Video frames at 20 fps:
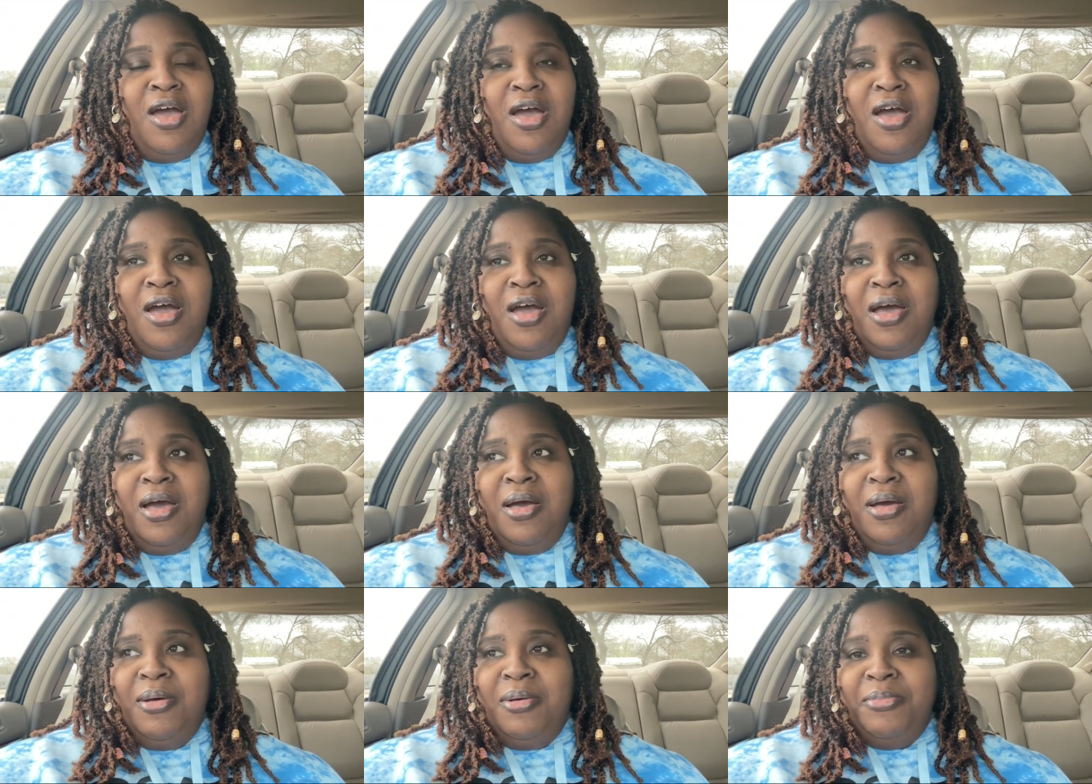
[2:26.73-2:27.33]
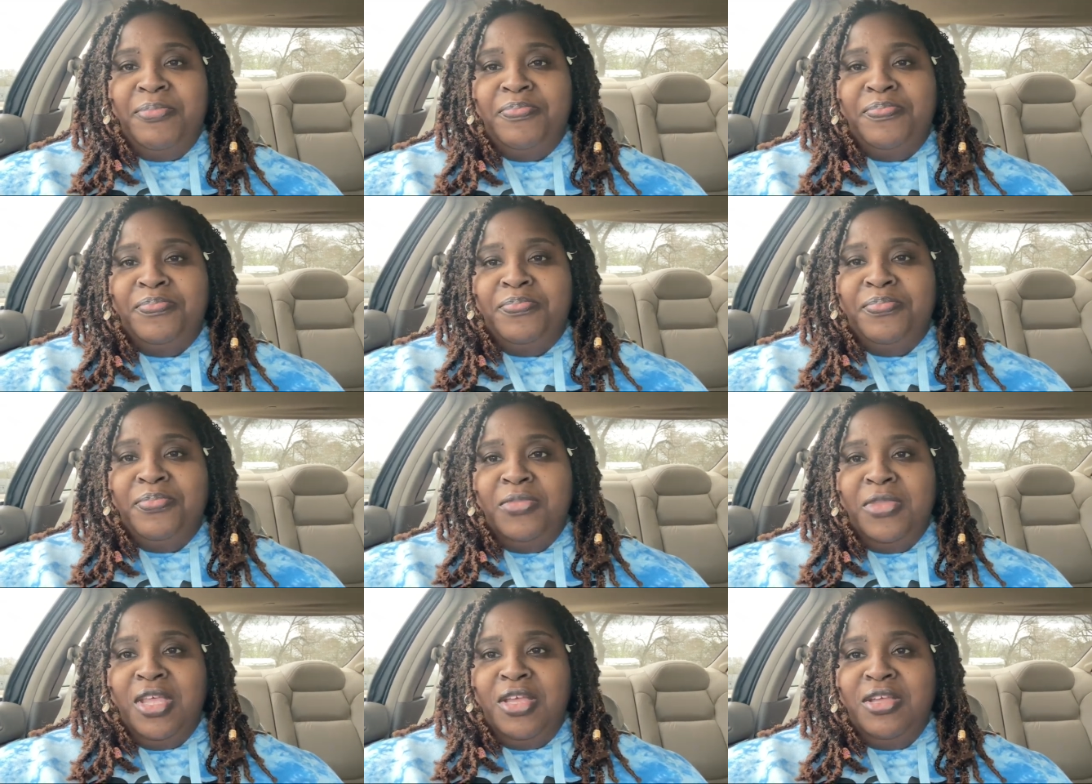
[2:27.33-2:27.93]
Um,
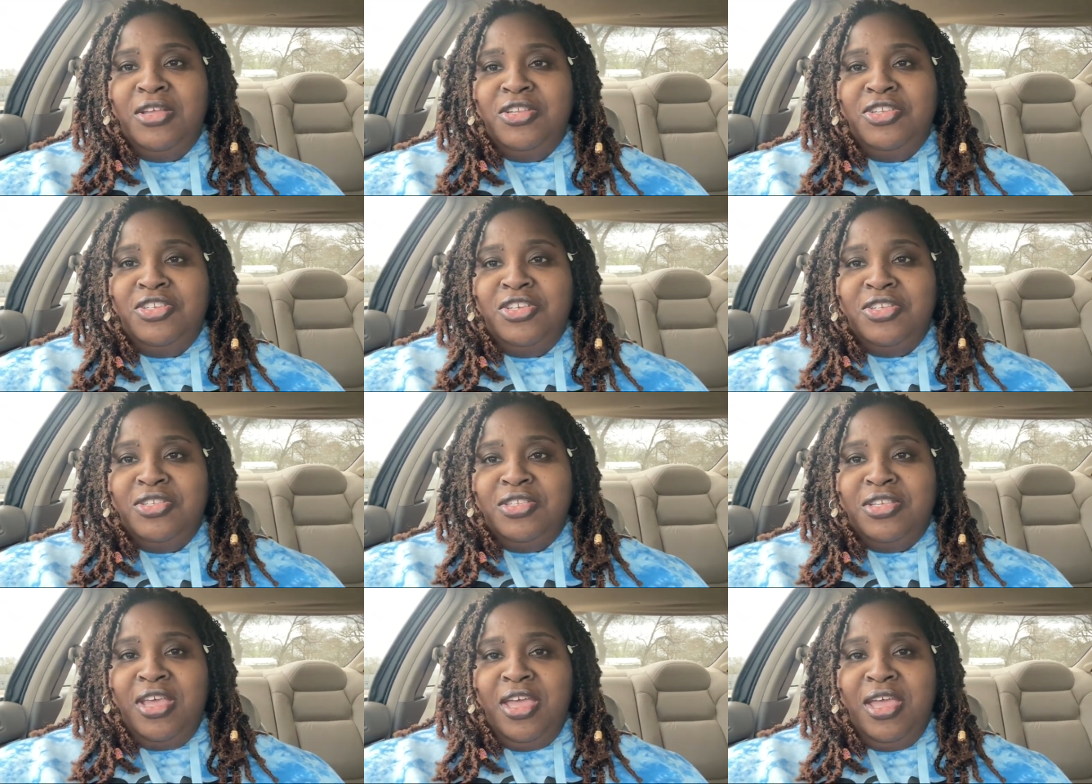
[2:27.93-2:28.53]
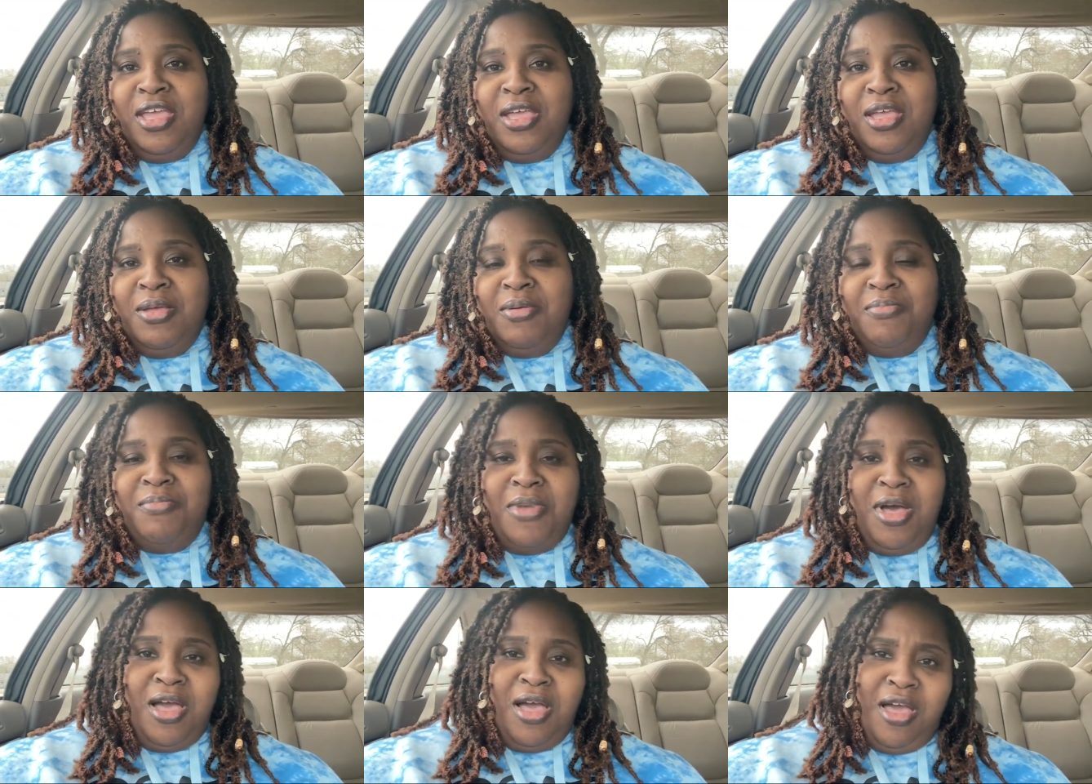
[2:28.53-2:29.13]
just came.
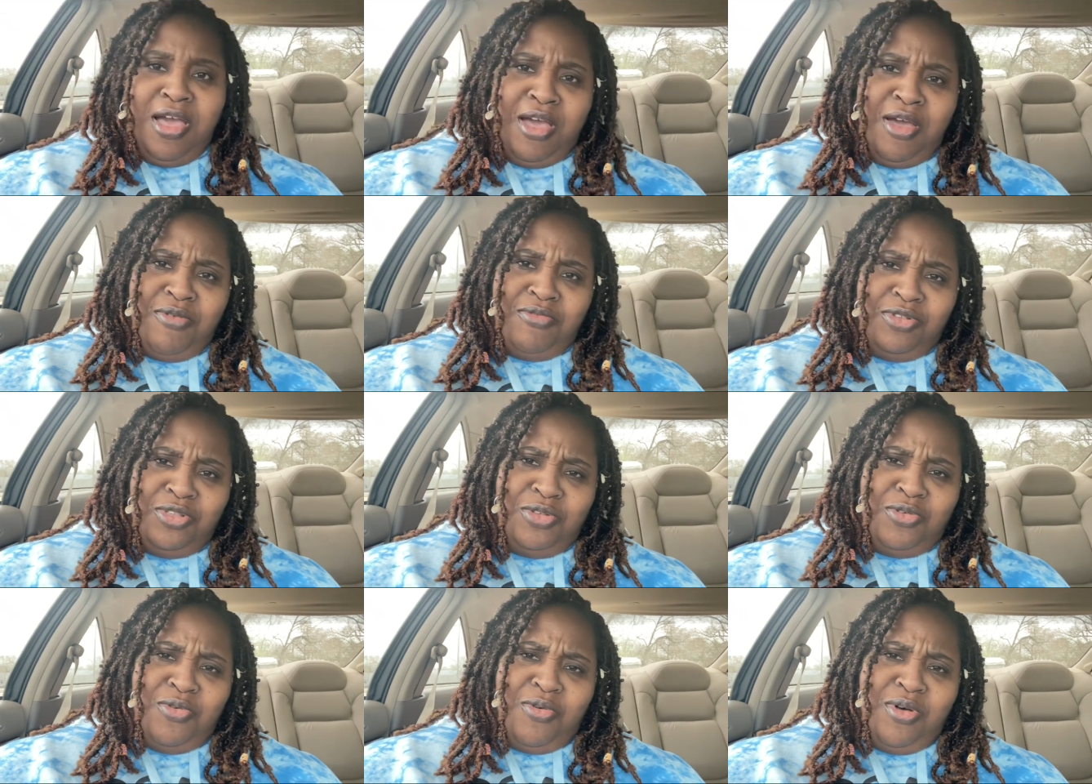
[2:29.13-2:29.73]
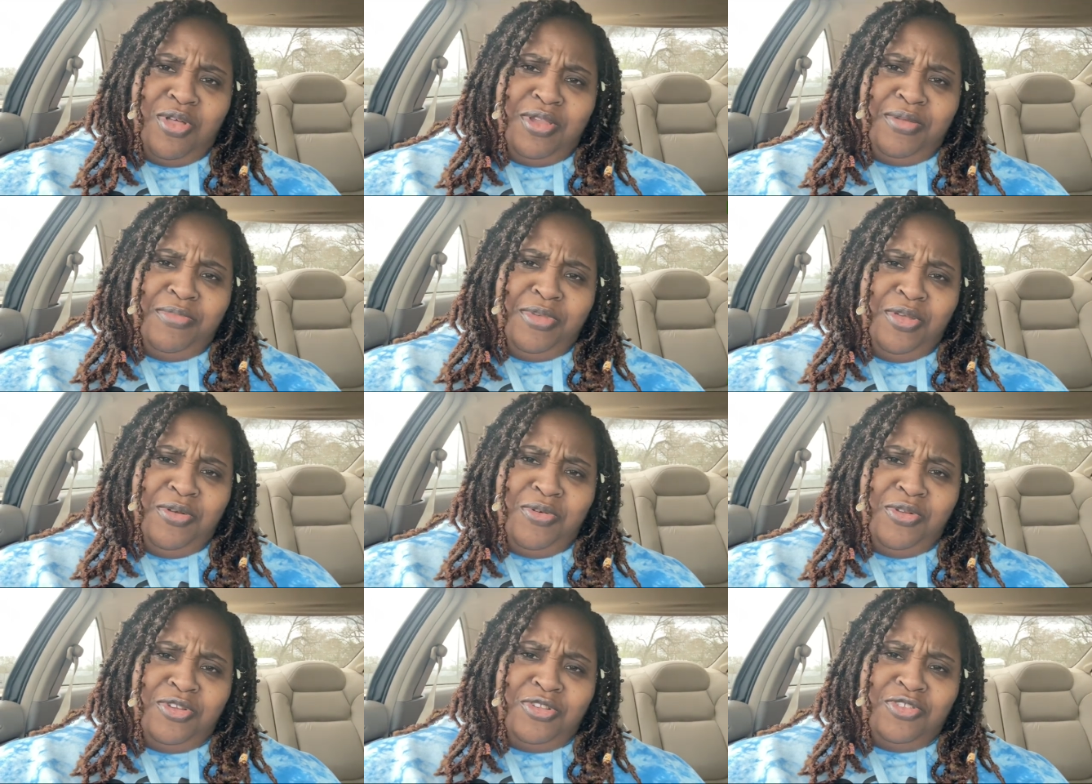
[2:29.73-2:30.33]
My mom was calling me
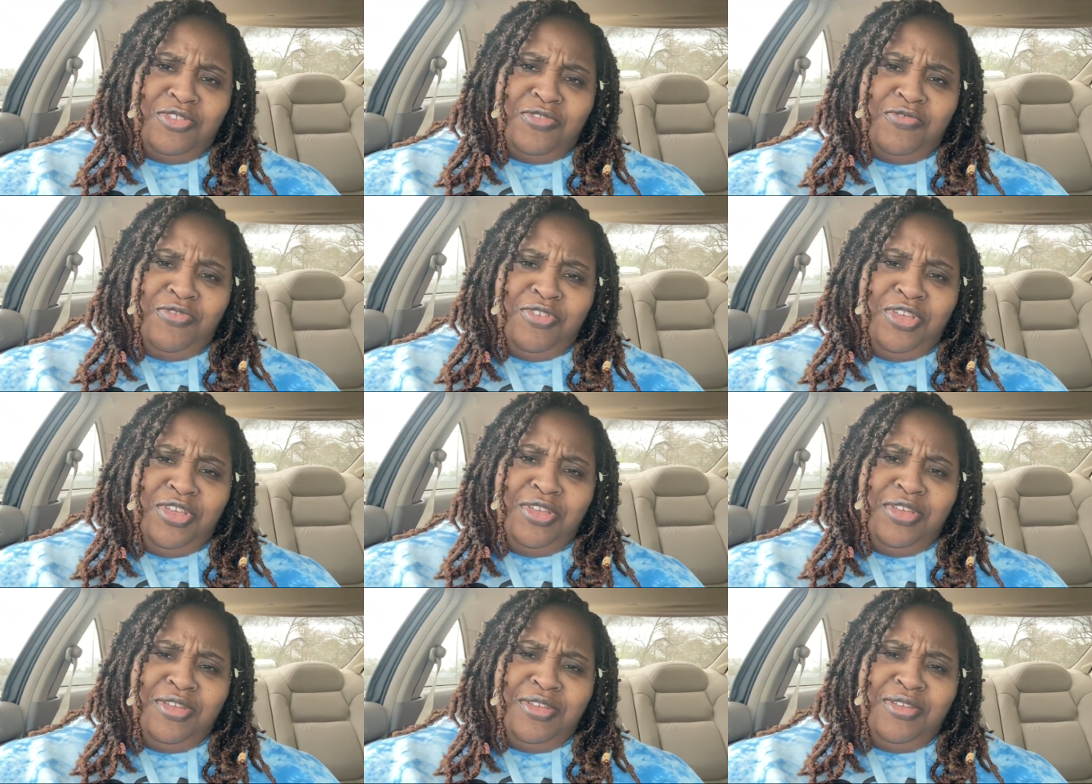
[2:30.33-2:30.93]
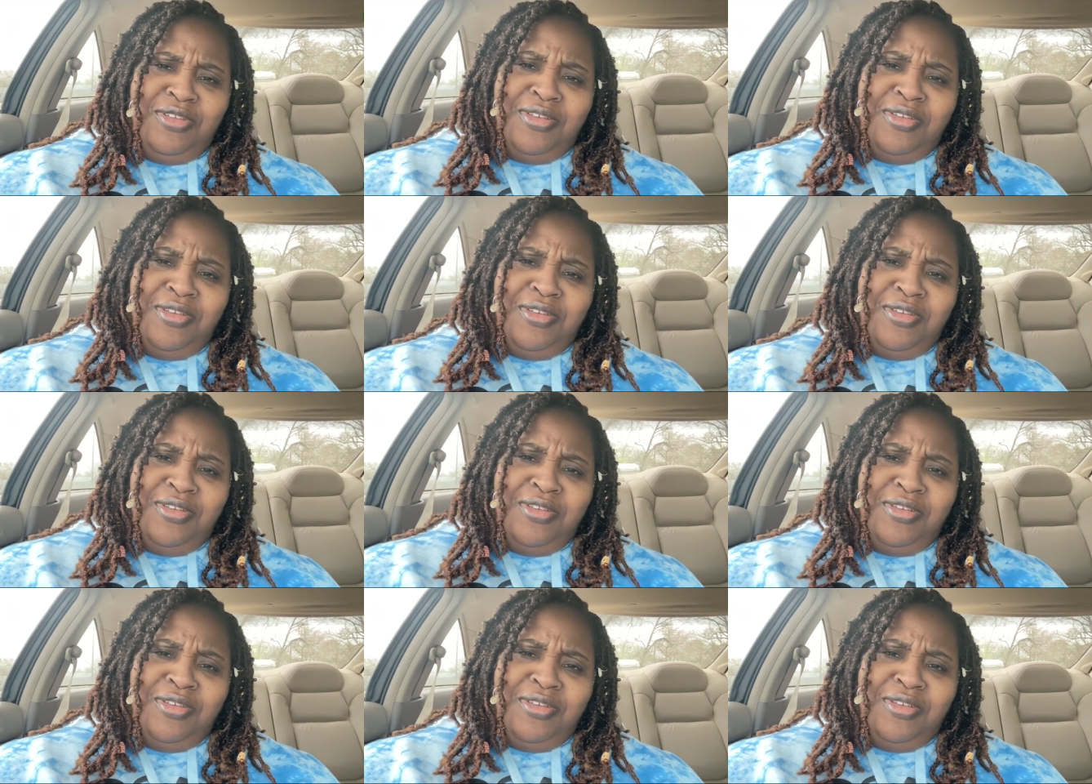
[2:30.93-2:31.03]
on the screen.